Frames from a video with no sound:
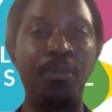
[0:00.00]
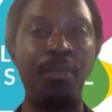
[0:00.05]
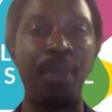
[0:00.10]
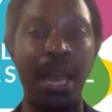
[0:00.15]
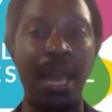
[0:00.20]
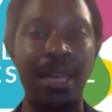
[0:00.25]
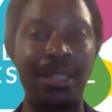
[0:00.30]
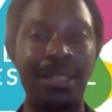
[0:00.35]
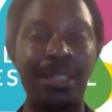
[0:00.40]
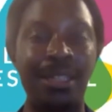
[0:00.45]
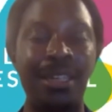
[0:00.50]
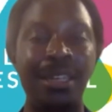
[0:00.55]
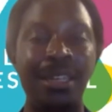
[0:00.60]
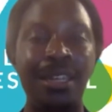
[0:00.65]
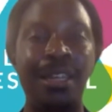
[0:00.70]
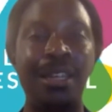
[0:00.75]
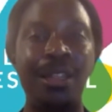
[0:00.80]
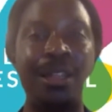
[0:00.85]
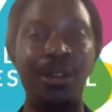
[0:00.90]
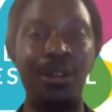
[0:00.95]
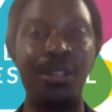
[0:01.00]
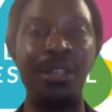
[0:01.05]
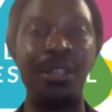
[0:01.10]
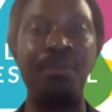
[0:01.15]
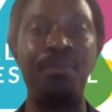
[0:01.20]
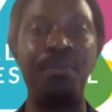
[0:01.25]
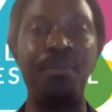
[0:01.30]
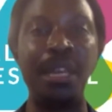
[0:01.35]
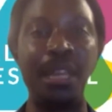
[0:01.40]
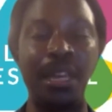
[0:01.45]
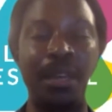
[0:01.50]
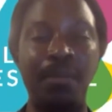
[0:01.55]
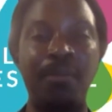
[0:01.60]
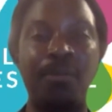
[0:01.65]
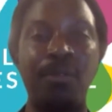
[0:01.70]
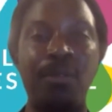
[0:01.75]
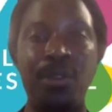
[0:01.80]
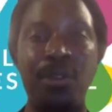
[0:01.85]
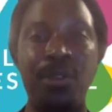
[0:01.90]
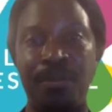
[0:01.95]
best, there's a medium
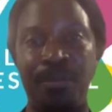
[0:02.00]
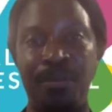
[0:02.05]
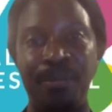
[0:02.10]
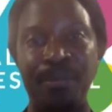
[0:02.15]
for you.